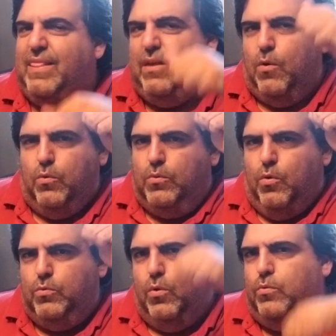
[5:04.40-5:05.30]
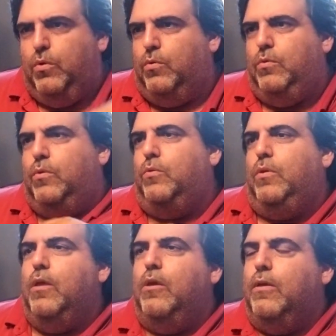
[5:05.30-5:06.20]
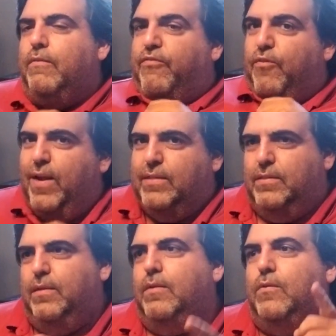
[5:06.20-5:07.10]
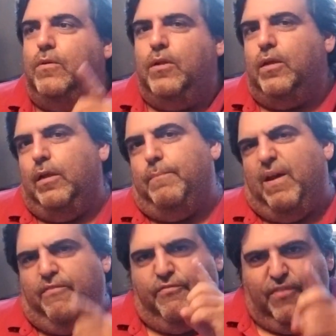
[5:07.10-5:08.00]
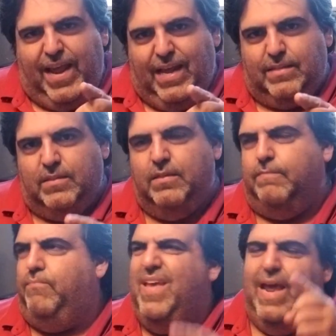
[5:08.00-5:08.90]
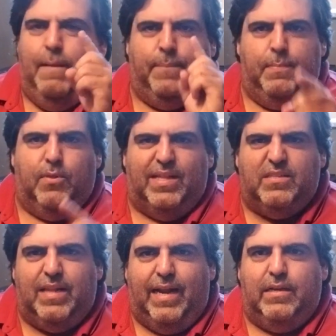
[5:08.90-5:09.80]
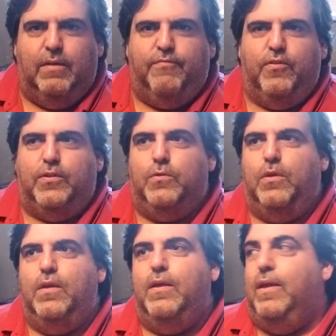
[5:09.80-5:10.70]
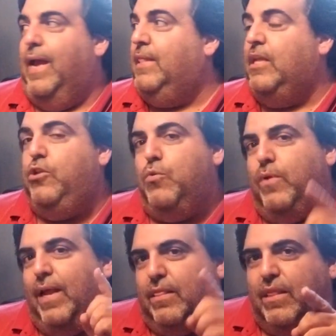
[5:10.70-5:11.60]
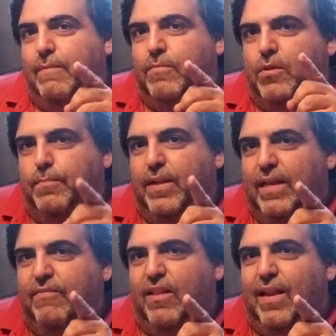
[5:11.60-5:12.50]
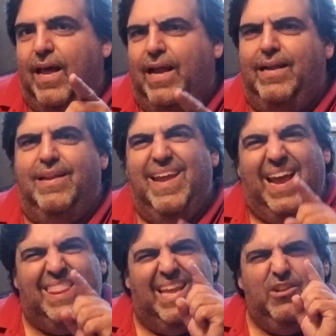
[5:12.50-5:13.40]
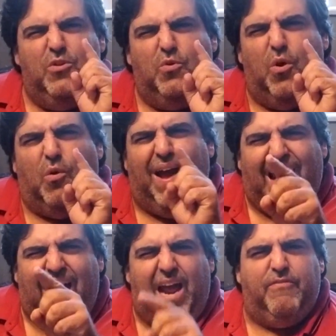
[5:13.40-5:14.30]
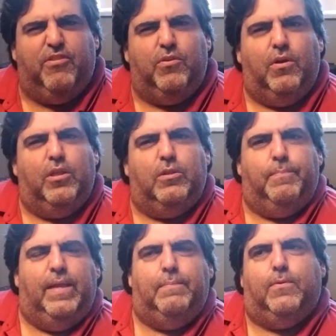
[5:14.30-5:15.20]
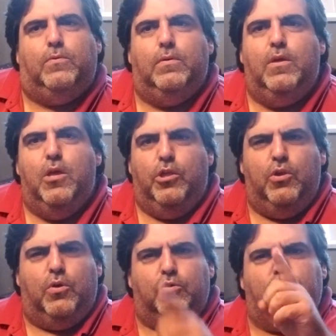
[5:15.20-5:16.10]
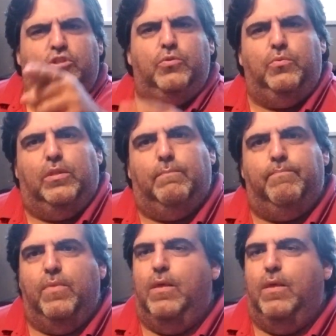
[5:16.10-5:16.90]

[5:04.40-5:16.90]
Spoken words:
the old friends. We're talking about fans and people that stand up for you. And then you get them to believe the lie, and then you go after other people. You go sue them.